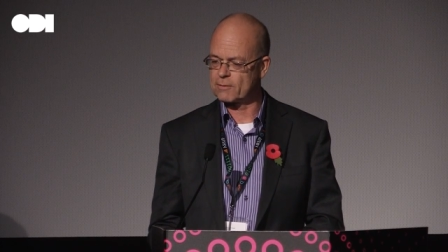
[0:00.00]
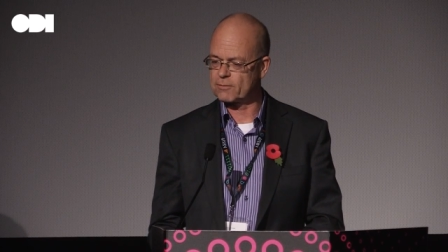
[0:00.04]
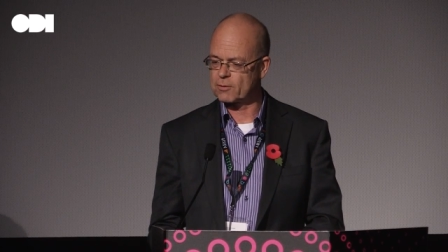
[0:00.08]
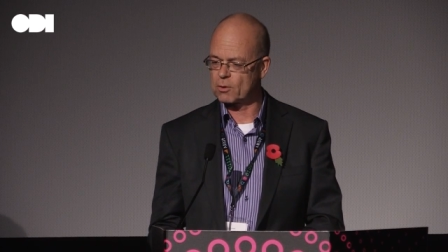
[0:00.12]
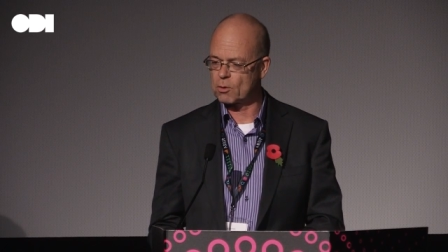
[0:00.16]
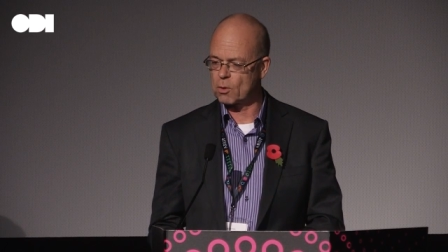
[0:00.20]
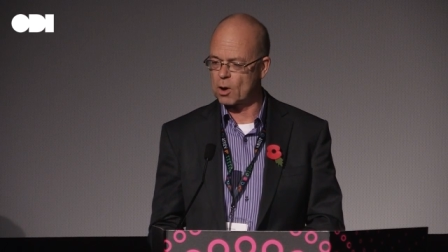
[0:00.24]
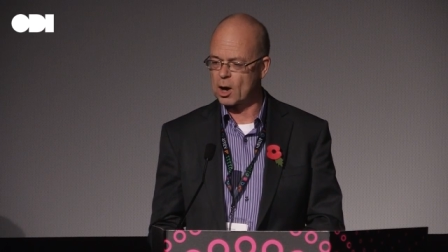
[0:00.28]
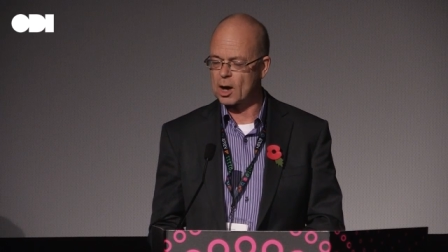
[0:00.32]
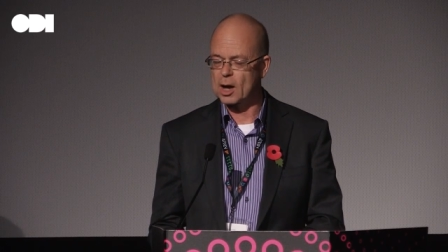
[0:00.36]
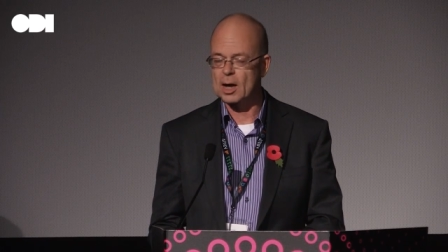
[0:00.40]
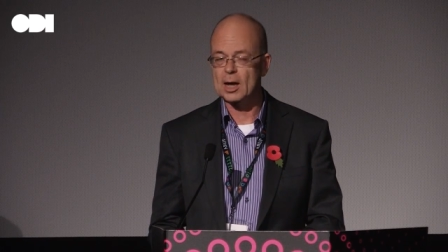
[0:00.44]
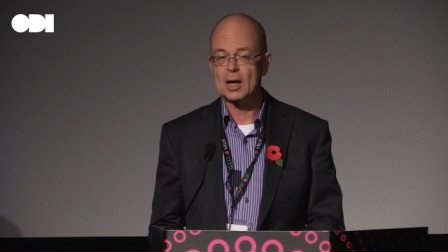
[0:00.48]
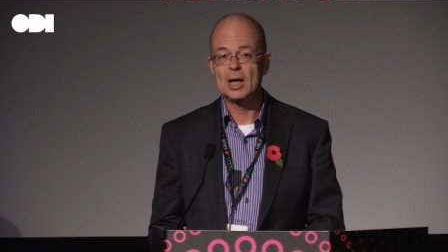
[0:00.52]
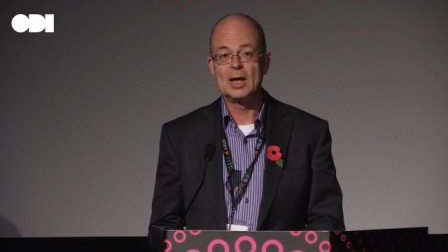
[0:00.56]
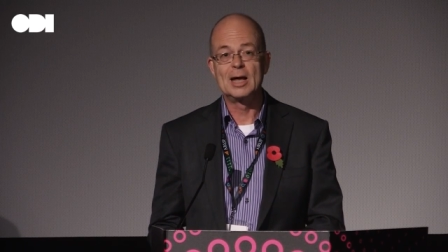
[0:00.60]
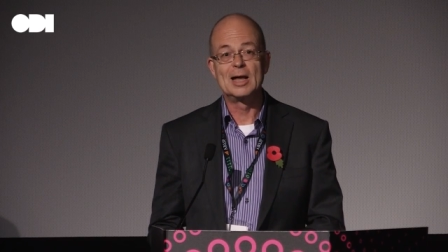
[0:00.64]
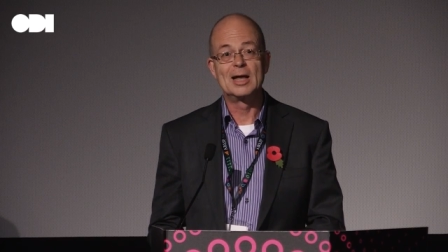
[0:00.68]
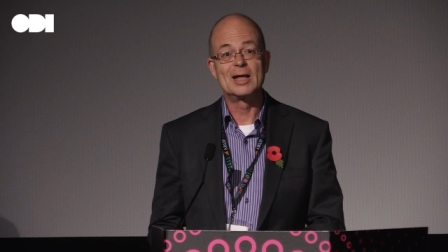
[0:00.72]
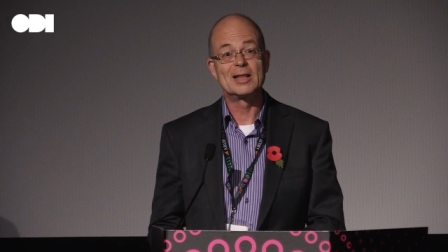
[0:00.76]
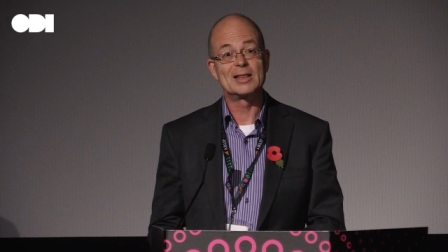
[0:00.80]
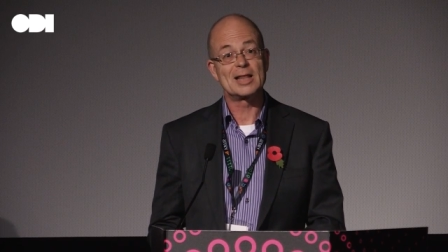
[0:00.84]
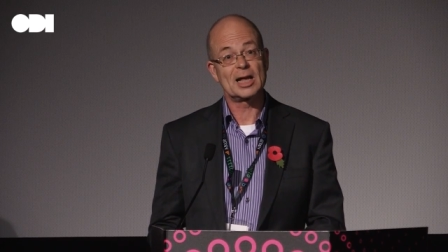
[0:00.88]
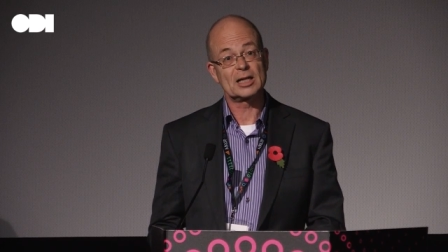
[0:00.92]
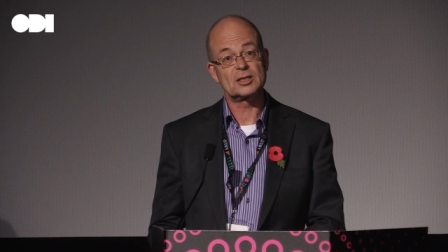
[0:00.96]
FOI,
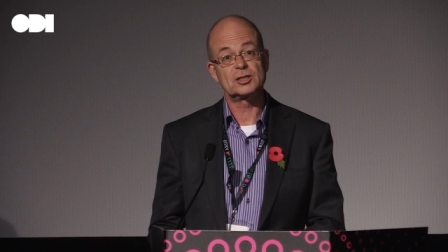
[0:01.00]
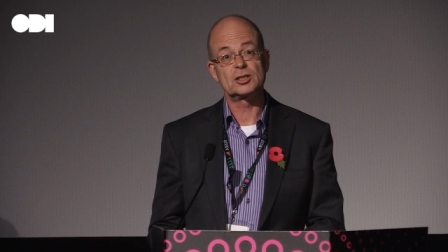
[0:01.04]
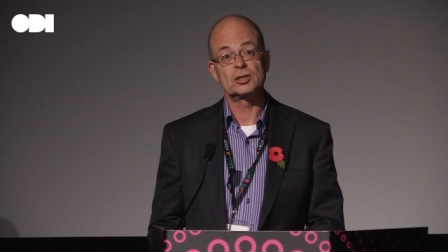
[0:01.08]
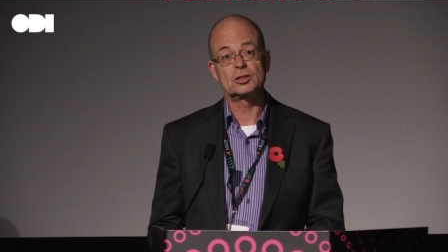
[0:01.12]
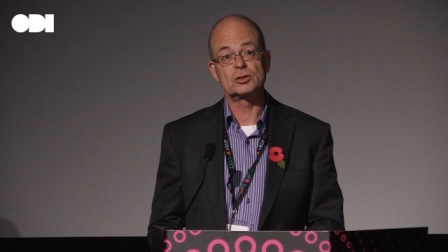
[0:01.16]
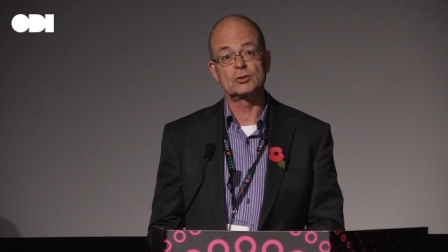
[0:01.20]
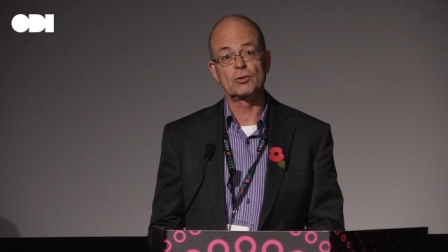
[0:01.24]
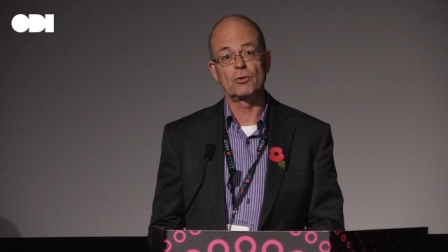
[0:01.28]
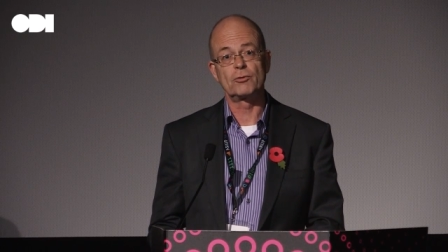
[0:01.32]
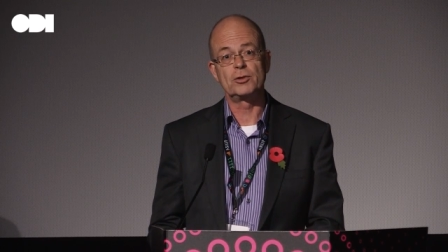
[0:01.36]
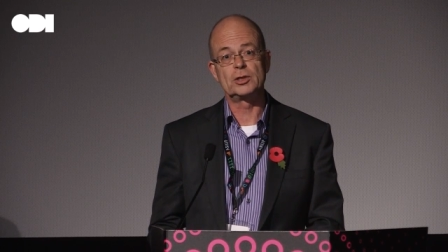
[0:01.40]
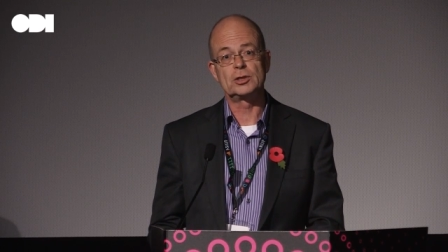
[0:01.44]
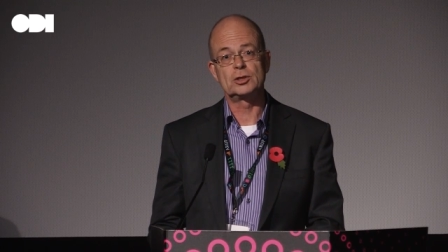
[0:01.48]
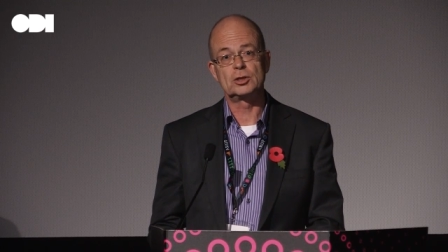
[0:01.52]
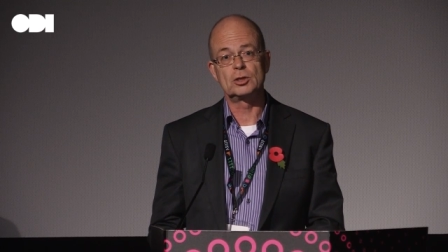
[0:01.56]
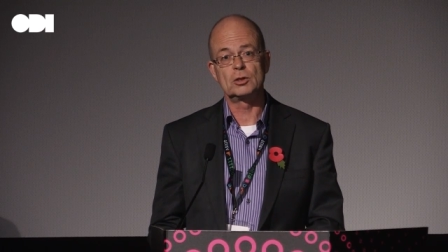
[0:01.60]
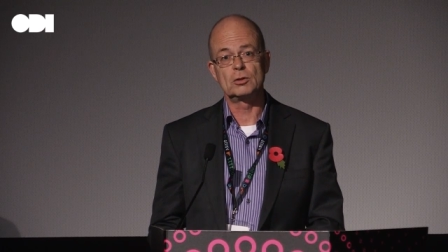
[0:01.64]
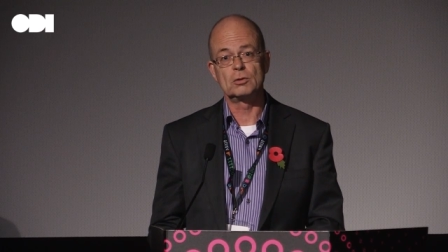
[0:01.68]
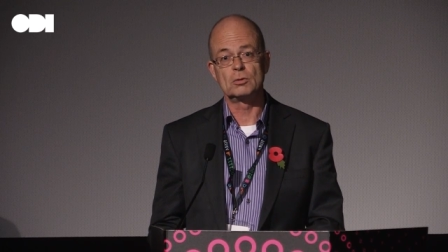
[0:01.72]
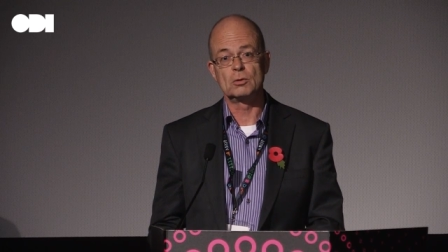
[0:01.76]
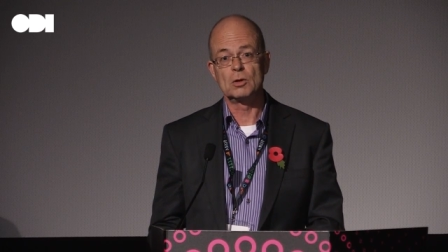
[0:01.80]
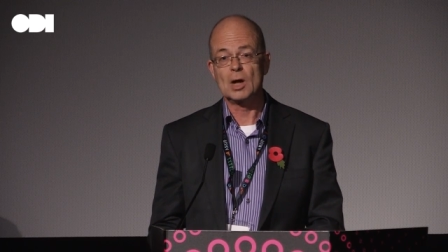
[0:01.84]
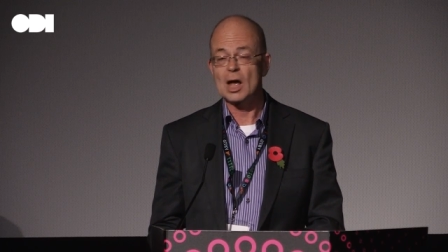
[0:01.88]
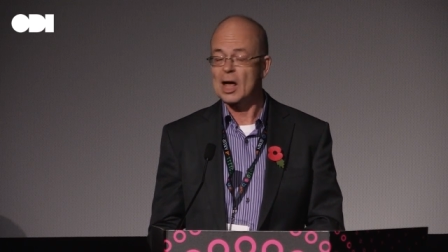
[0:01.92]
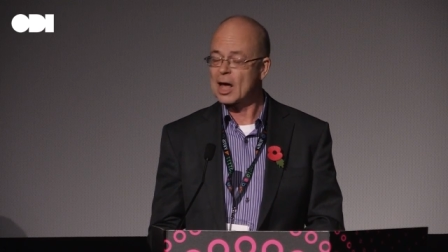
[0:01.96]
that's a story
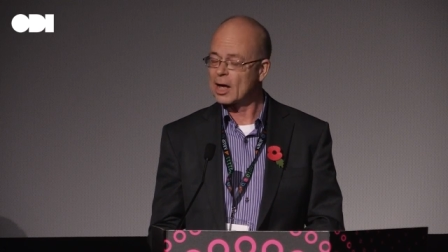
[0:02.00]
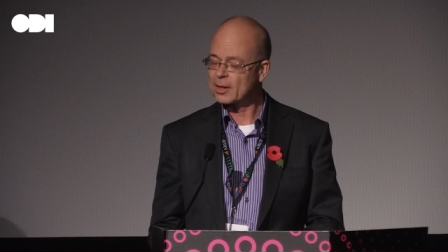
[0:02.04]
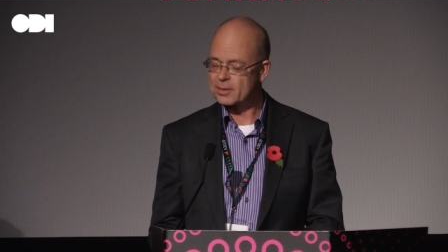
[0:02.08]
too.